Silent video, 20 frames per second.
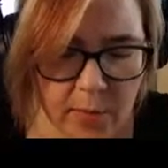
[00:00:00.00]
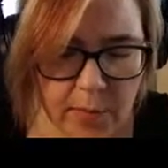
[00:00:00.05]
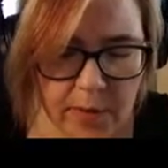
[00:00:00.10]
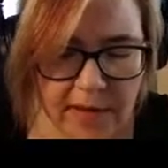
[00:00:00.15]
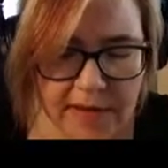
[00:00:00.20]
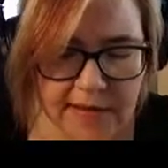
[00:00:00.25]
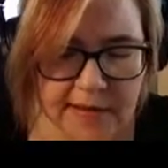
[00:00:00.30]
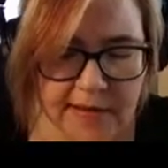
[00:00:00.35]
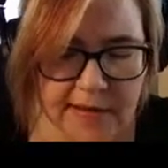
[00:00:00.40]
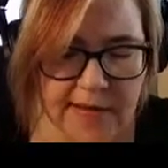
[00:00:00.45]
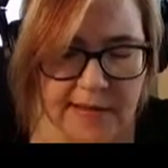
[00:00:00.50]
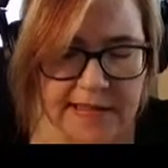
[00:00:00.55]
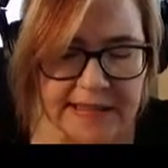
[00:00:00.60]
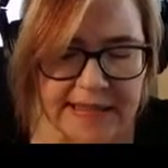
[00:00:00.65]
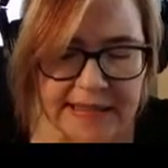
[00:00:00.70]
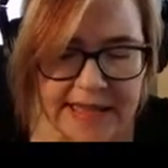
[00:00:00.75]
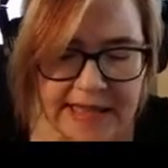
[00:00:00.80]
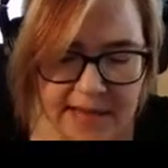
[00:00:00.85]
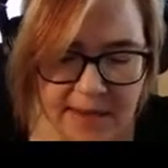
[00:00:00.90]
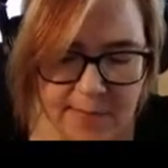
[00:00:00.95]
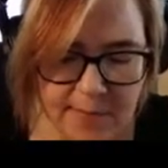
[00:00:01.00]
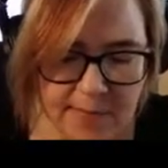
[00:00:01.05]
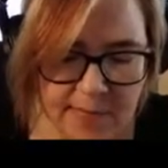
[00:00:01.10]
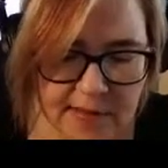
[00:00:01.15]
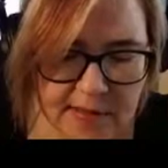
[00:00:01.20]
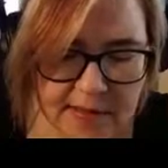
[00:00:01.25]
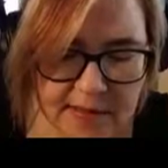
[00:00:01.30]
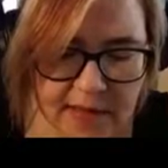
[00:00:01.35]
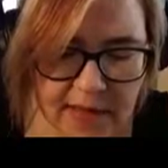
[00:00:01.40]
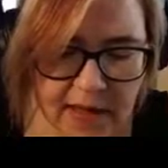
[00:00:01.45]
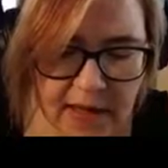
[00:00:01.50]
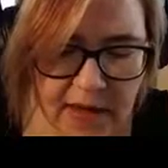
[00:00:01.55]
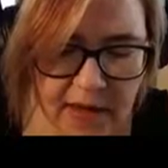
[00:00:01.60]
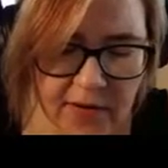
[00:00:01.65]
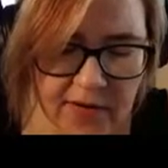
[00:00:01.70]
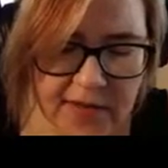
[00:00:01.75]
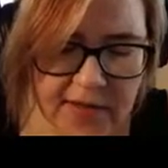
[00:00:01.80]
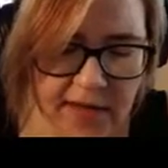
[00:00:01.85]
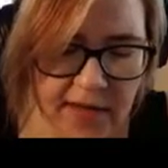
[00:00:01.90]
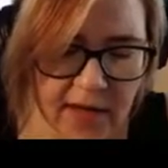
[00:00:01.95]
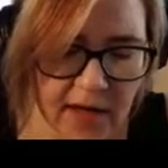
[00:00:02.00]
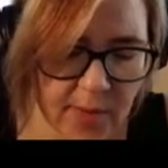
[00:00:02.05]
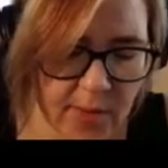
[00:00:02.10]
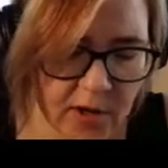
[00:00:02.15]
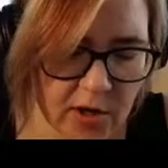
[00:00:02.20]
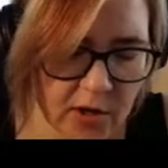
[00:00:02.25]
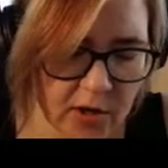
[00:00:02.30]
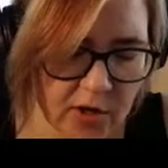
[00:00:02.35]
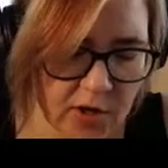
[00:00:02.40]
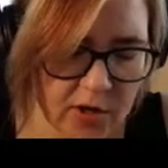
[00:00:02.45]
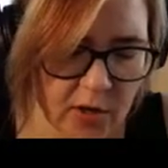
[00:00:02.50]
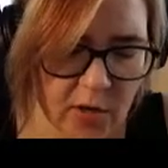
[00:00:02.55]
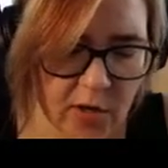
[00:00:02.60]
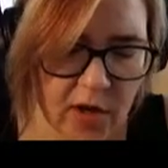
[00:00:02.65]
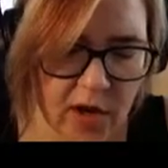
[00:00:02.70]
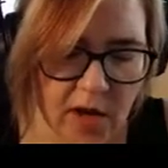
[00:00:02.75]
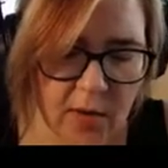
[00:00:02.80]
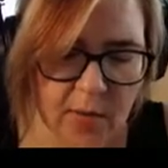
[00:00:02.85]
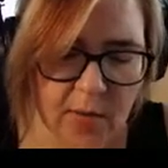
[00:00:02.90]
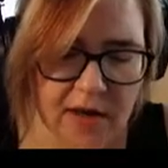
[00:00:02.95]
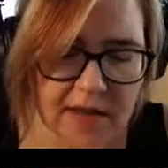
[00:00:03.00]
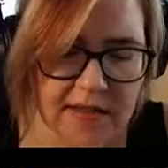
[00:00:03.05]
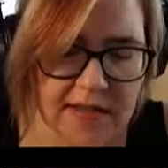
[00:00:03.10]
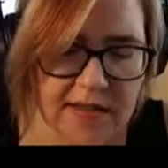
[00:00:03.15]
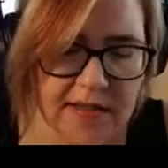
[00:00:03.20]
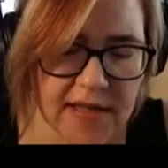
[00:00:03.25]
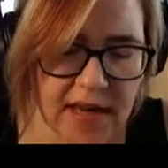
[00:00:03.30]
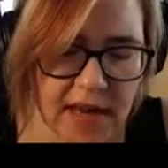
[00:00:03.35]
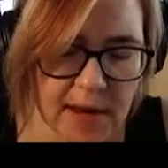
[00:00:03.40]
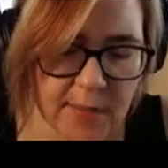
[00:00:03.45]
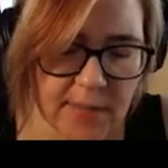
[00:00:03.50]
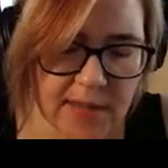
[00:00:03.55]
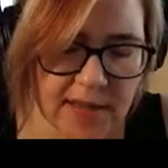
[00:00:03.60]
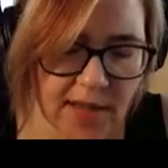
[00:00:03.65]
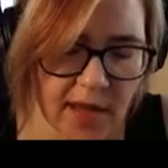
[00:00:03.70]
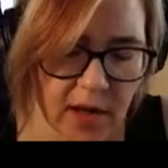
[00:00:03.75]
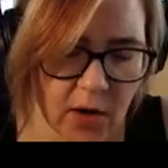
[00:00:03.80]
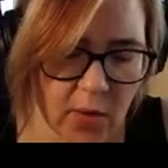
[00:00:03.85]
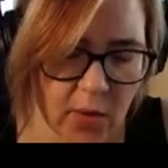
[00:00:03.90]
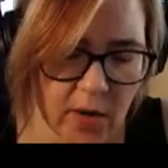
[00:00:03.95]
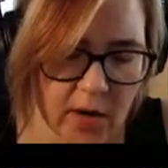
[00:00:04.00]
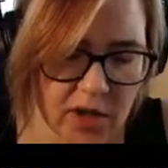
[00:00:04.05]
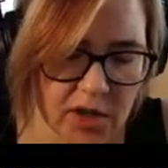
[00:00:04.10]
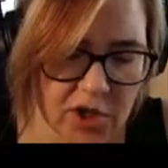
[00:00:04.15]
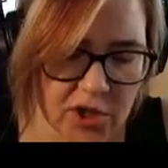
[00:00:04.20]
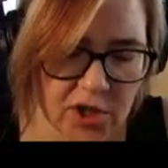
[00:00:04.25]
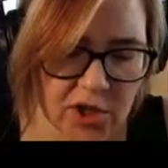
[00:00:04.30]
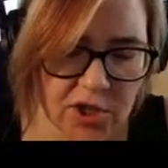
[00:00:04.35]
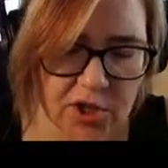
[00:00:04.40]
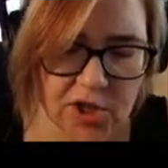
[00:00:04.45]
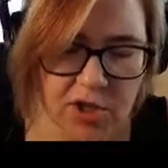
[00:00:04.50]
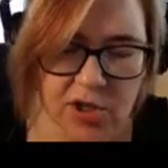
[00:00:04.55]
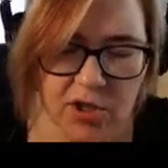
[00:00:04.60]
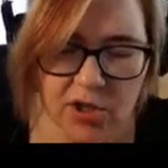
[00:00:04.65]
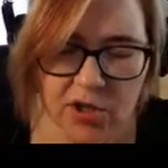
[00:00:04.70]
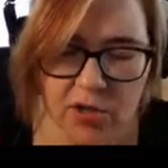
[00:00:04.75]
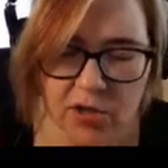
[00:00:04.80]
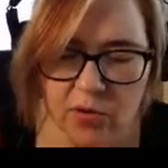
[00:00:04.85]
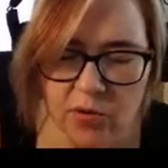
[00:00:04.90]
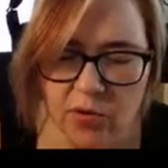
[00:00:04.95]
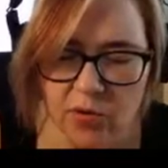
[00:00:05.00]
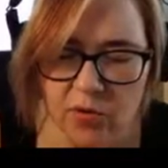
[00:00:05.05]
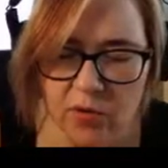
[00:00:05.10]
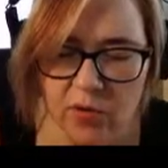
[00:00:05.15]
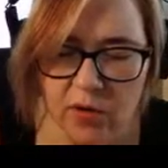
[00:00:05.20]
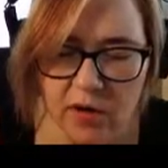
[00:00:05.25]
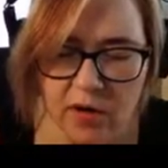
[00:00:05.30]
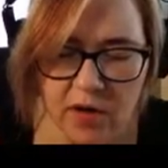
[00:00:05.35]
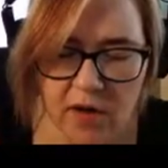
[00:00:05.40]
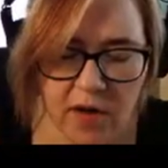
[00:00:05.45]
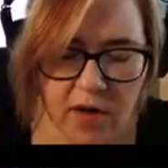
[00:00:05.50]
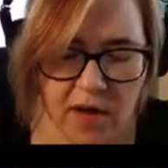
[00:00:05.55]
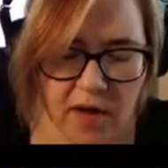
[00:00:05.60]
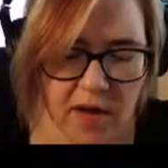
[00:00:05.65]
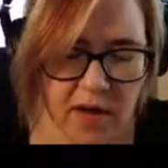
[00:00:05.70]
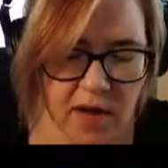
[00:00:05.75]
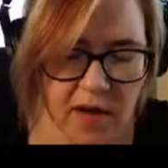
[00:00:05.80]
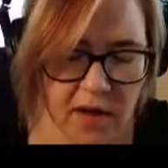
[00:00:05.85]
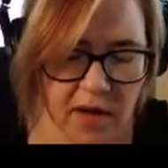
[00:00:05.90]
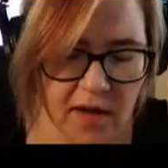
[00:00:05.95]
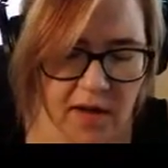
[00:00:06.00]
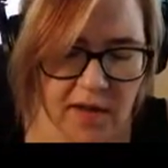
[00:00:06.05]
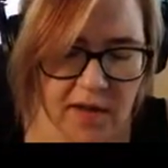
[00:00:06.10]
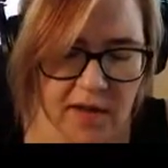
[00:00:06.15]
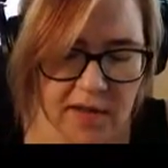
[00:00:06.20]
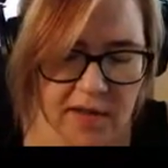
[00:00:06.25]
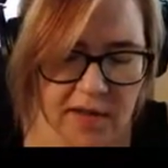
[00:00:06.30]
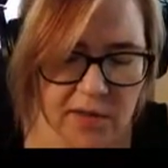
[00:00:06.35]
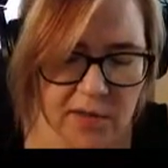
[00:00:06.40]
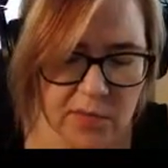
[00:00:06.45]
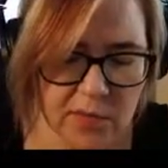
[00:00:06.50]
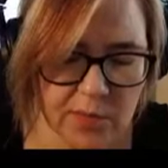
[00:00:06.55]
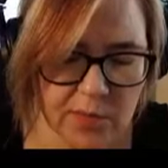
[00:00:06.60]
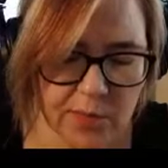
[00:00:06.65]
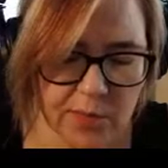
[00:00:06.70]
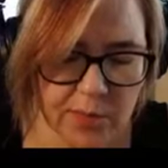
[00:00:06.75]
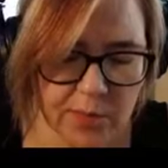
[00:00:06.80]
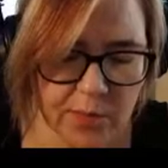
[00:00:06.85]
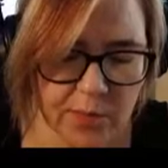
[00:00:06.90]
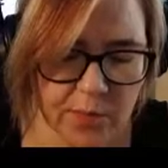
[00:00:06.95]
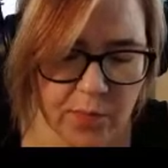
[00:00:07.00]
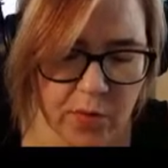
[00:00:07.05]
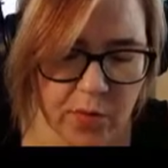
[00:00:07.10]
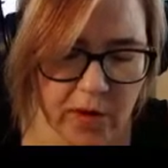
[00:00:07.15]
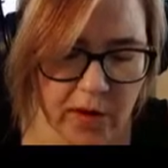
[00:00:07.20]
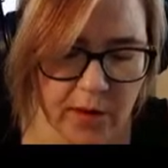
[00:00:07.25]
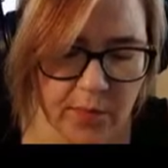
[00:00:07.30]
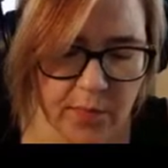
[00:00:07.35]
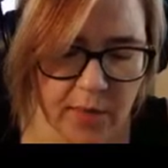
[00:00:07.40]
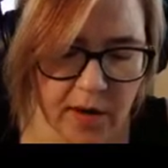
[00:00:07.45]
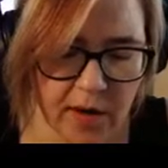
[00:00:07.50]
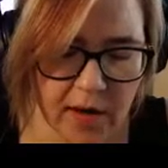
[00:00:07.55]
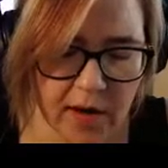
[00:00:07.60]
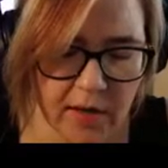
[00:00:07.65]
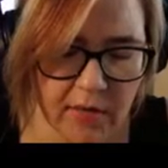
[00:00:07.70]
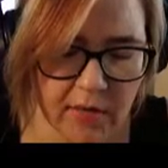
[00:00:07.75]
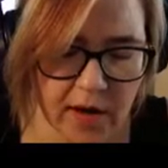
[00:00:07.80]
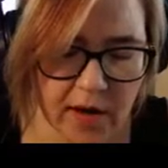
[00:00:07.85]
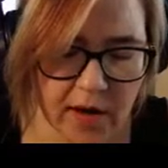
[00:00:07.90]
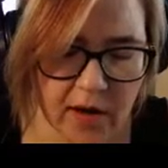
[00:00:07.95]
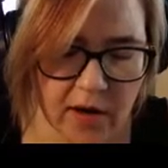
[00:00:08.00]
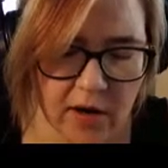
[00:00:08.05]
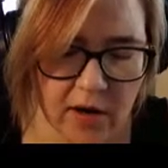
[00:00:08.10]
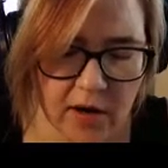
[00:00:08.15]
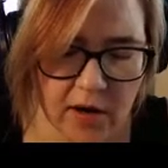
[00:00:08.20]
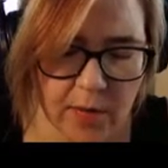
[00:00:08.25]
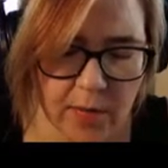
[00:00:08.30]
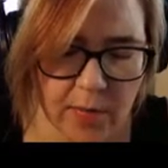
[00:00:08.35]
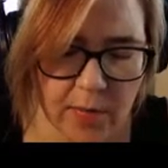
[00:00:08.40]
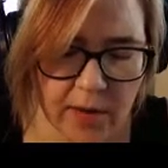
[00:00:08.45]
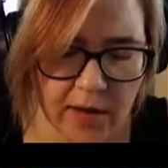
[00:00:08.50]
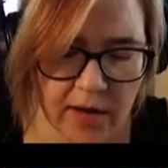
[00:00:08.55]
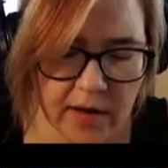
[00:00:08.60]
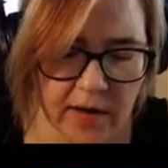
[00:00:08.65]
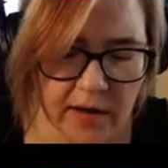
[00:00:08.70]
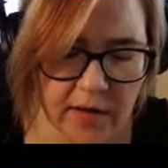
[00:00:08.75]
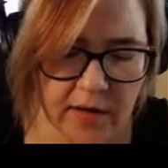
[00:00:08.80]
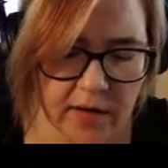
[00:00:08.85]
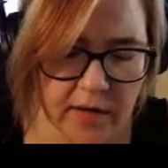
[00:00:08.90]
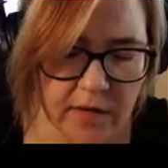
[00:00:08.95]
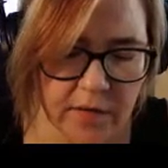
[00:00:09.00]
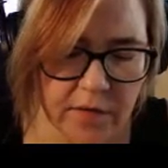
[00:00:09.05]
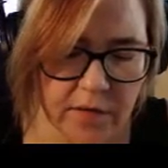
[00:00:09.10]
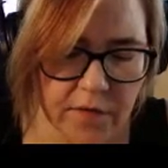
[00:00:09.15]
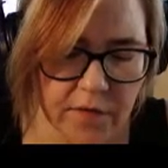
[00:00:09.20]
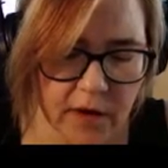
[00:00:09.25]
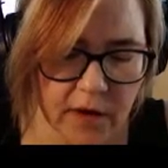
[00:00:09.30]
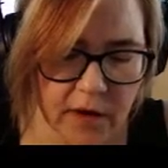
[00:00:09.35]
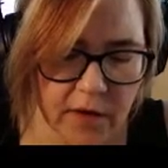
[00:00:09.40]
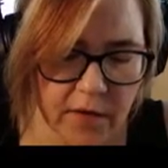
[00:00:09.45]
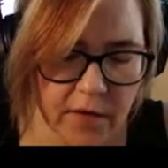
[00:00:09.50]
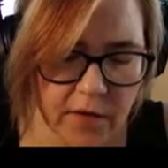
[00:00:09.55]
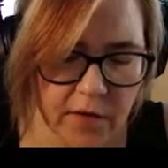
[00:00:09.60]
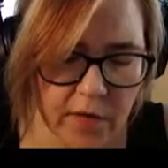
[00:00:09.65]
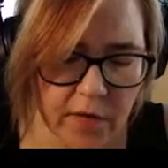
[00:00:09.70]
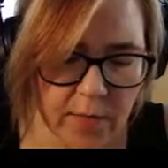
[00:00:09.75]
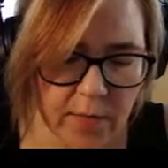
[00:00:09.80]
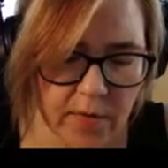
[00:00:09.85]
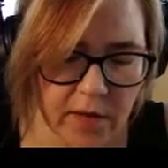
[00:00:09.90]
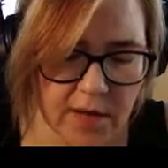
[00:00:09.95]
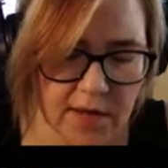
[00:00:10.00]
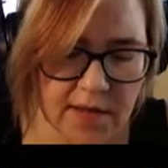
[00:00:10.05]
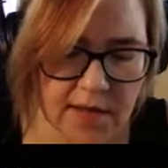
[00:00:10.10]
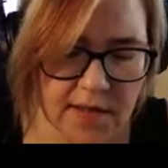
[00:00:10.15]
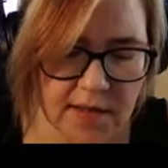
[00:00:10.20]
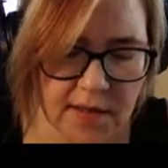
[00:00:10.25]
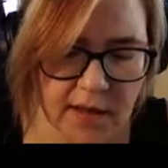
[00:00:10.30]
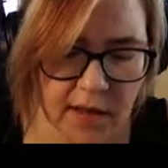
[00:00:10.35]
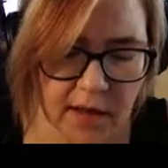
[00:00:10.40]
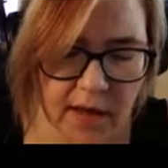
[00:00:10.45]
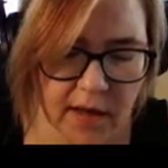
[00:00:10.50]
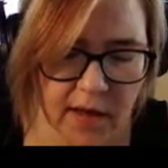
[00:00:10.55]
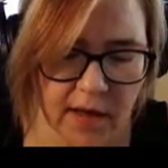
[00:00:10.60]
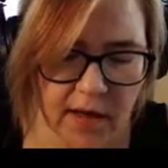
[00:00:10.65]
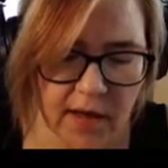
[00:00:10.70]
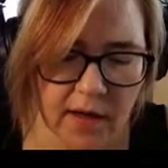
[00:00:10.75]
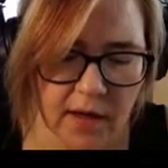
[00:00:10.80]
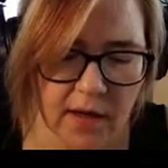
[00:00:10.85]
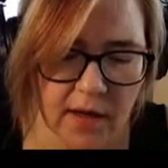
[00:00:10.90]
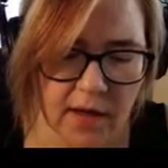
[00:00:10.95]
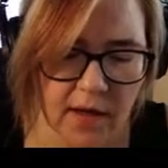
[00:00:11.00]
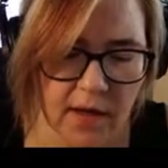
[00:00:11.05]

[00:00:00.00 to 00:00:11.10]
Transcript: it seems, oh, he's got him here too. But it seems like what I should do is put in my Wrecker and Pekka fun from this side,